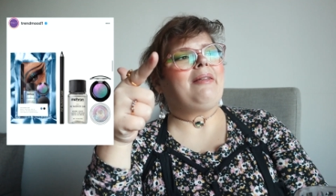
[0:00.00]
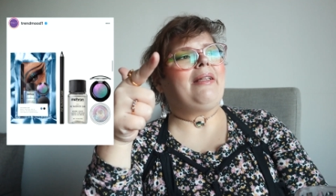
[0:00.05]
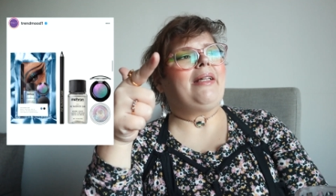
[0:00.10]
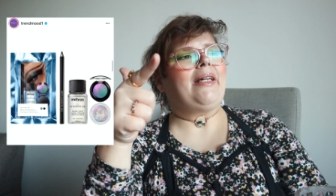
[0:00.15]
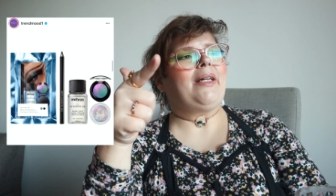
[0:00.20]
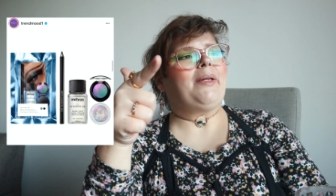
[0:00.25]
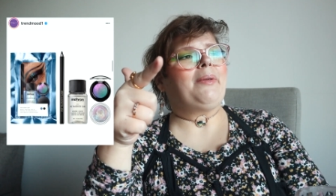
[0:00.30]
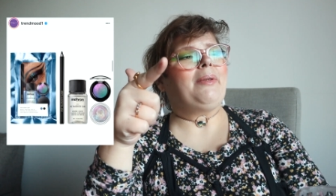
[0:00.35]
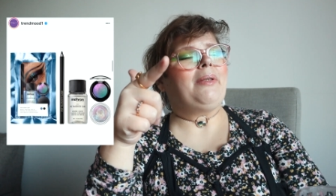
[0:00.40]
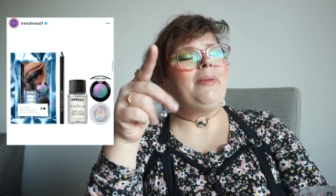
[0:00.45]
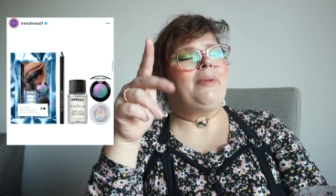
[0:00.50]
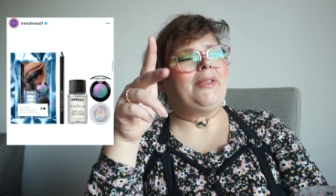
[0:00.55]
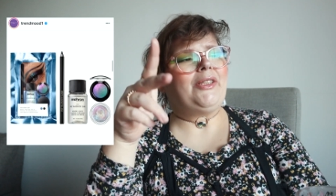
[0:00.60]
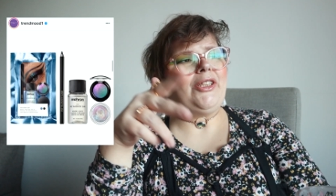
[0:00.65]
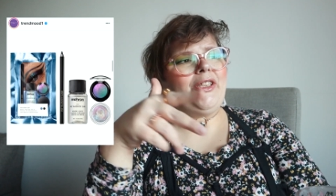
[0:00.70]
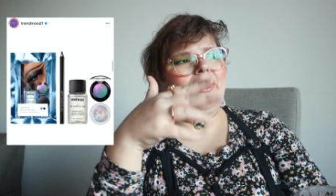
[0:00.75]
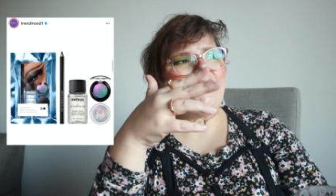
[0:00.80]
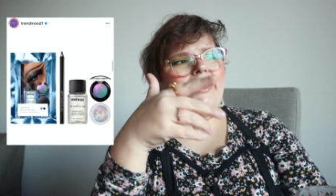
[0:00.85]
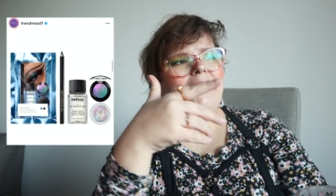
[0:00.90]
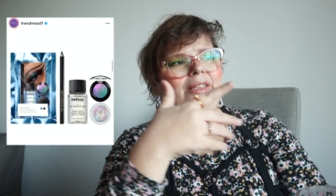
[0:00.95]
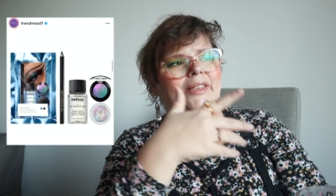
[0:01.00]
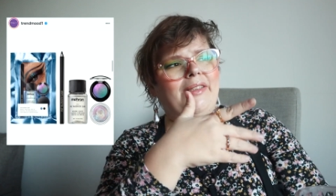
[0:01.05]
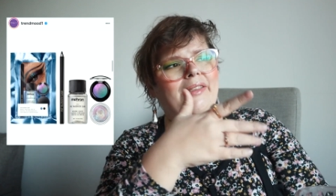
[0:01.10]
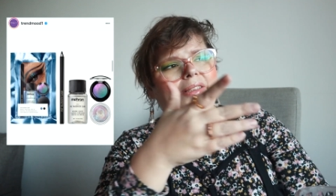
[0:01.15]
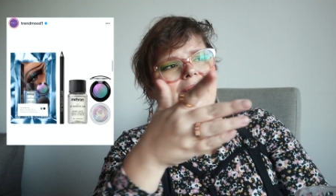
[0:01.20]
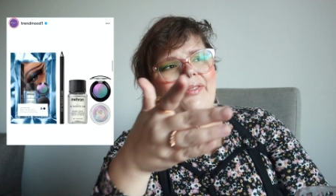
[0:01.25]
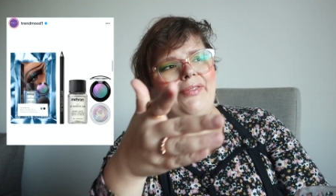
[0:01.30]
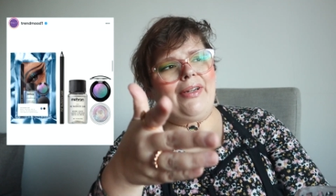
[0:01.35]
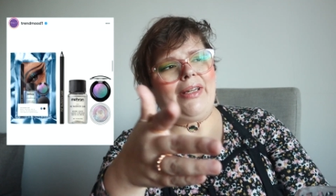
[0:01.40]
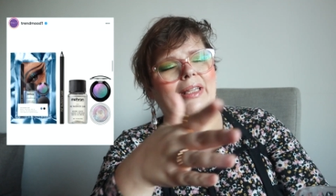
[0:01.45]
Liquid, which is
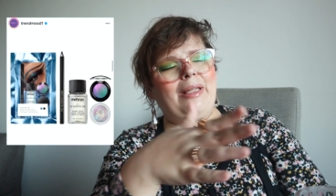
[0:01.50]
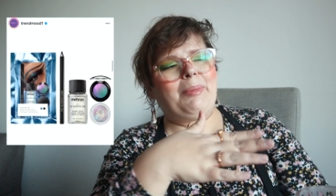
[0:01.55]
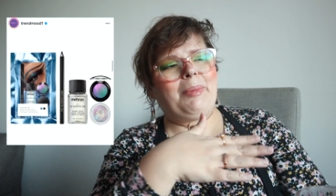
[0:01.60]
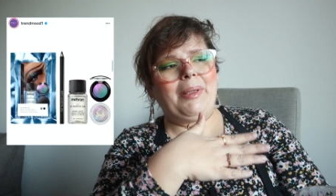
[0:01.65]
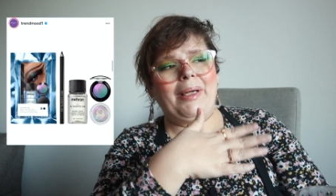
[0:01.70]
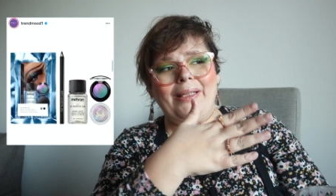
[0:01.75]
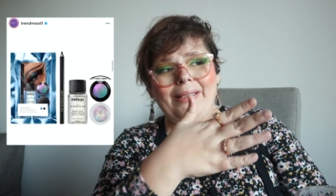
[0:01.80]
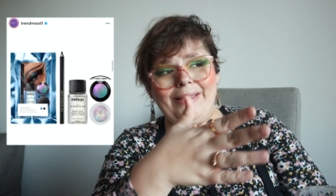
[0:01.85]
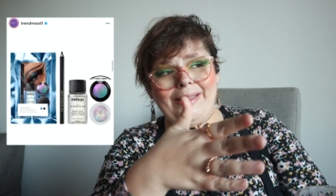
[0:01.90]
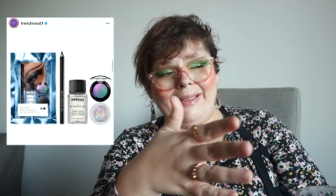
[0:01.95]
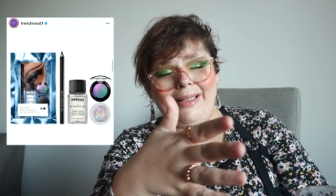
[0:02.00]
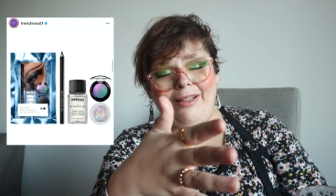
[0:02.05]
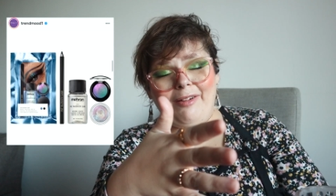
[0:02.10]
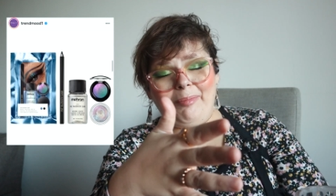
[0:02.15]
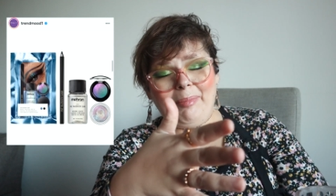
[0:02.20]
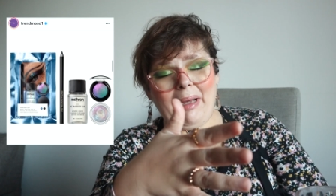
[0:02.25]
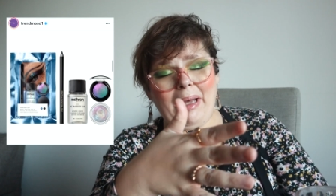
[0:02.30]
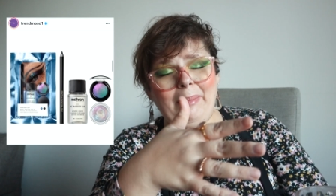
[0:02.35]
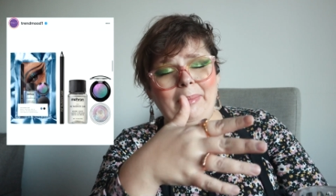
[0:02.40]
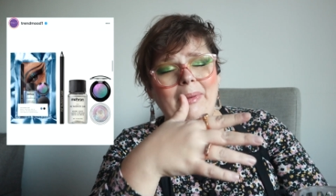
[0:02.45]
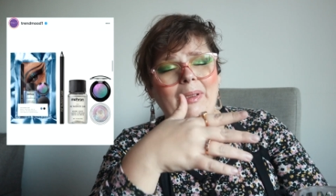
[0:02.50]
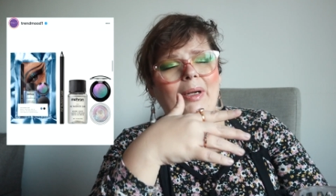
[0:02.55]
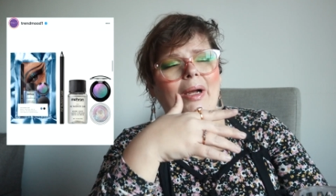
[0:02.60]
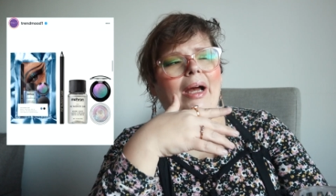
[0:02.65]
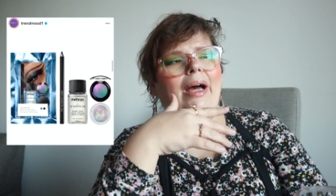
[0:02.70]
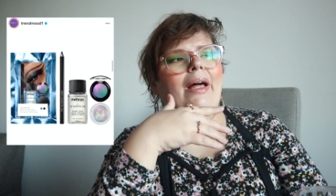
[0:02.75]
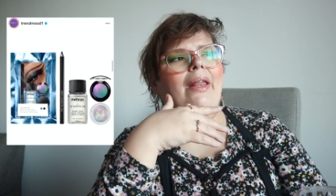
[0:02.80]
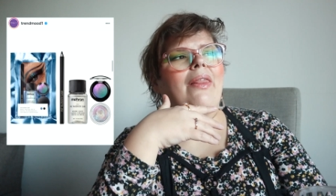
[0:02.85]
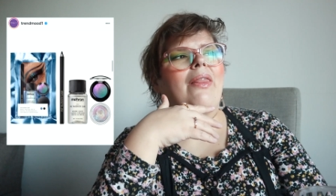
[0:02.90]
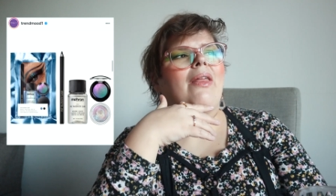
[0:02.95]
available outside of Pat
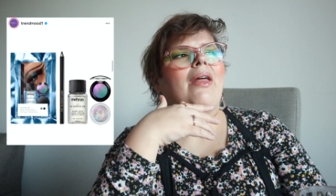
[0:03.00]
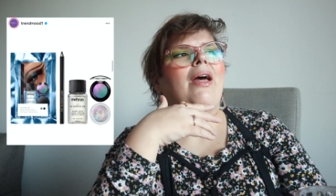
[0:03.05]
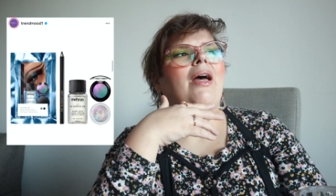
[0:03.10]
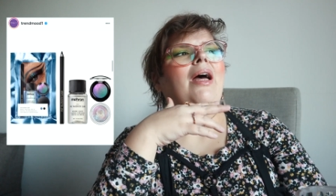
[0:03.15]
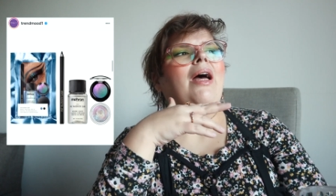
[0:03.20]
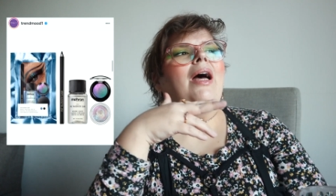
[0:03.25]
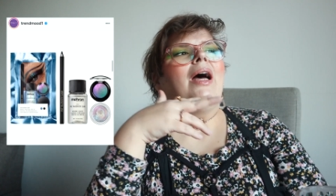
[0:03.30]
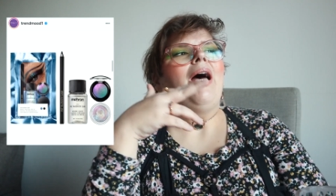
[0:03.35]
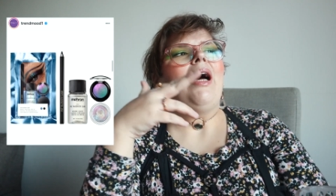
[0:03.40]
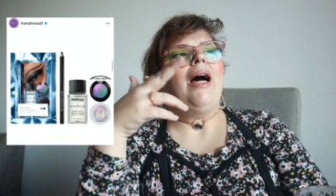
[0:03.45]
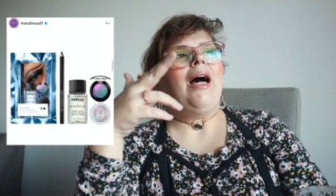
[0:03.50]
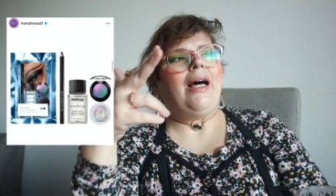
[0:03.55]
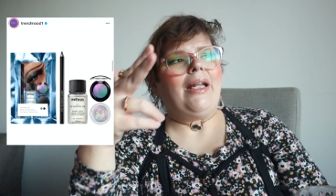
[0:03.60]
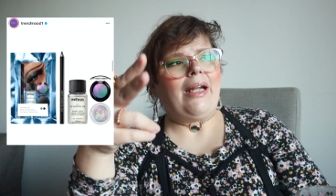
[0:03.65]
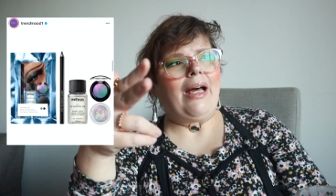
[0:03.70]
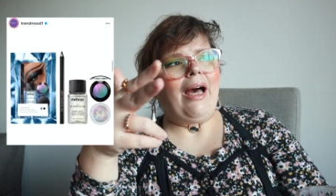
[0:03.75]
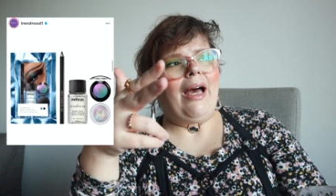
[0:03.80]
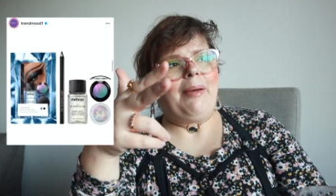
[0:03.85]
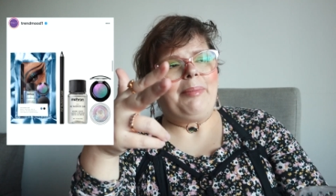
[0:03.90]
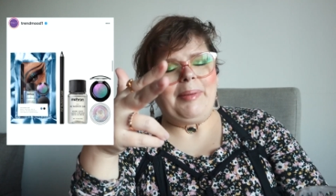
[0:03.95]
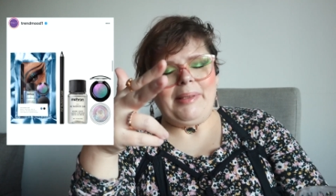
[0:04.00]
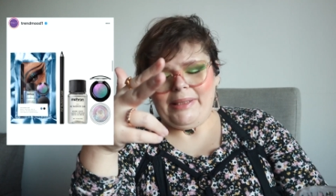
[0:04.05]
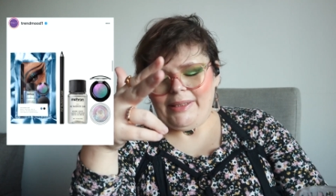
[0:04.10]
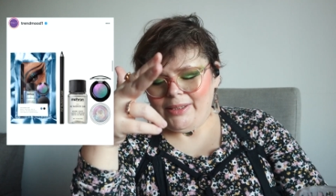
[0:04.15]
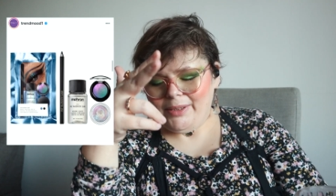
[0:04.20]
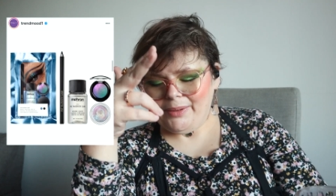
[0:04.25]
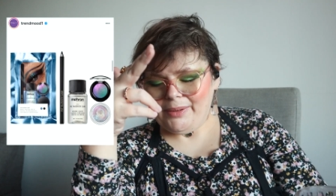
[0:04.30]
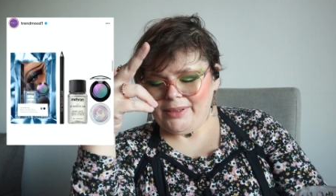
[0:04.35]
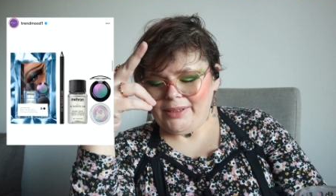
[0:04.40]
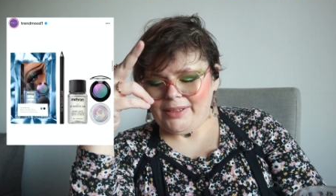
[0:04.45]
McGrath, and an eye
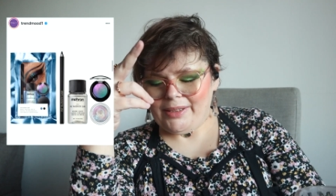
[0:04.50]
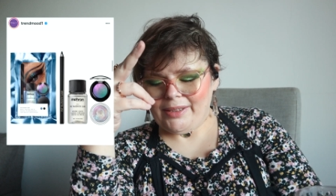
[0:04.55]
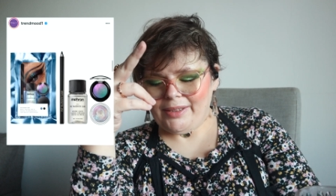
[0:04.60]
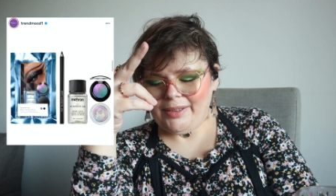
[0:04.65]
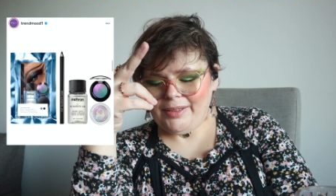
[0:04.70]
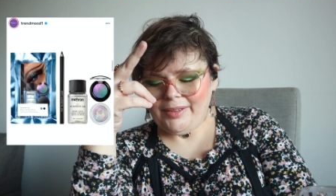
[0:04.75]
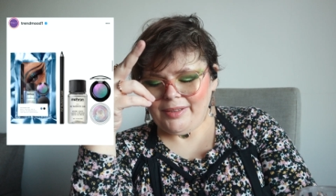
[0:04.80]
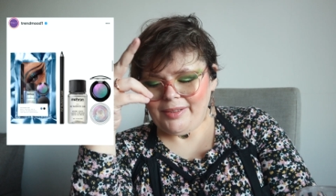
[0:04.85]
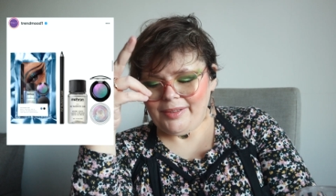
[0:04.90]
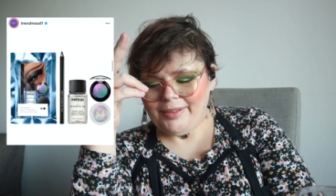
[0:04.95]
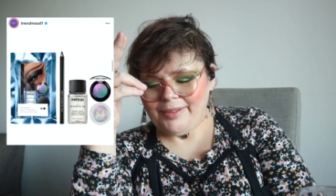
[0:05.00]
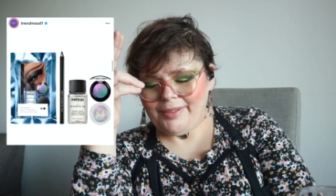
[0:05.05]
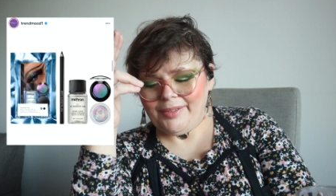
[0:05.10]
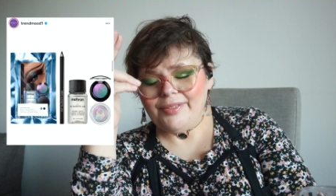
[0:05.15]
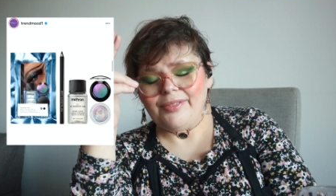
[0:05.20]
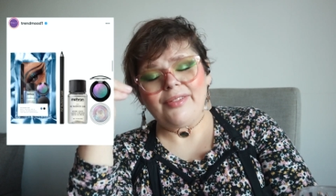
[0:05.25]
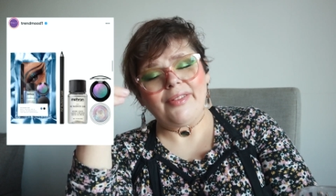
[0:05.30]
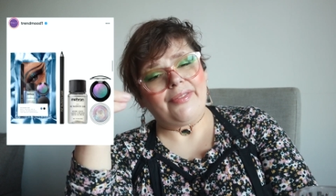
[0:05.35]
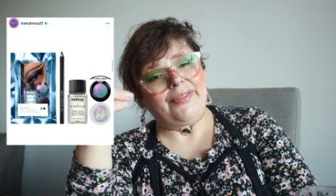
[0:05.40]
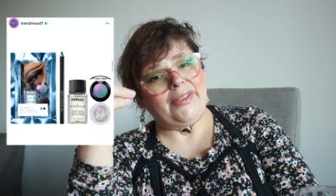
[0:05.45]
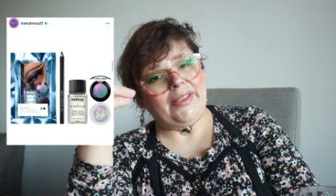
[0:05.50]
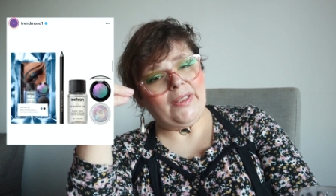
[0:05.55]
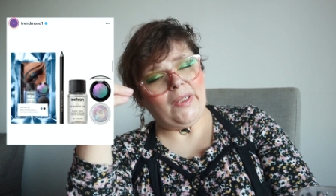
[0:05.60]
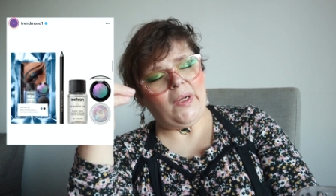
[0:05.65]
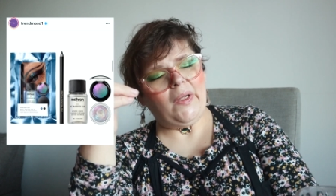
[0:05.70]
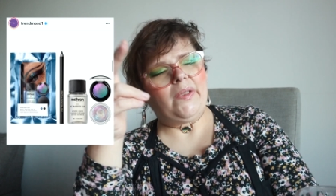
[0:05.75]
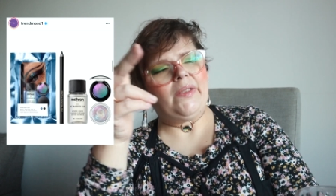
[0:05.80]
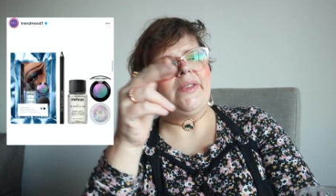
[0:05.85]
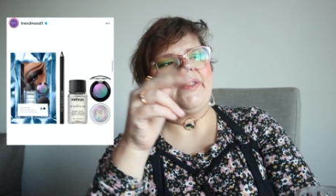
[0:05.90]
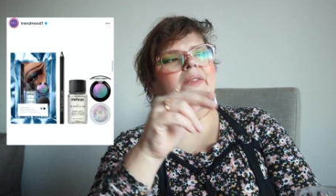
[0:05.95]
pencil is fifty
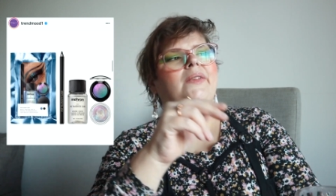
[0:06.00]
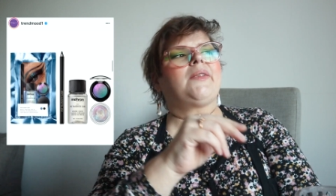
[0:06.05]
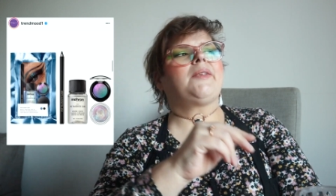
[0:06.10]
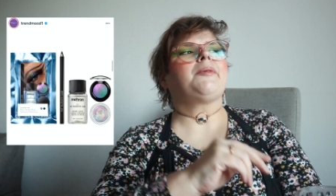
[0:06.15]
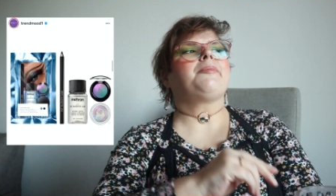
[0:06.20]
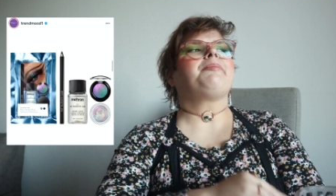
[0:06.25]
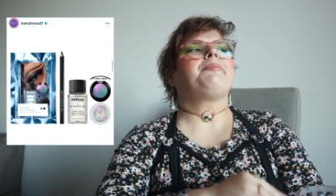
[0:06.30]
dollars.